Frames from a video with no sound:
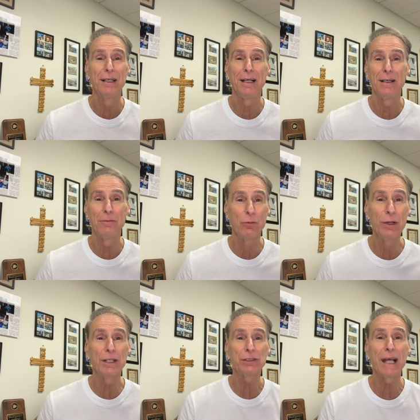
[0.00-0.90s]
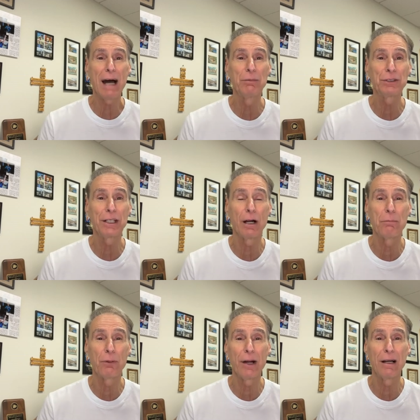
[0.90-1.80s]
uh, reestablishing
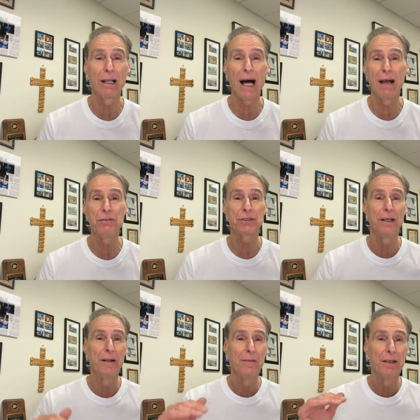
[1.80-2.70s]
our prayer lives,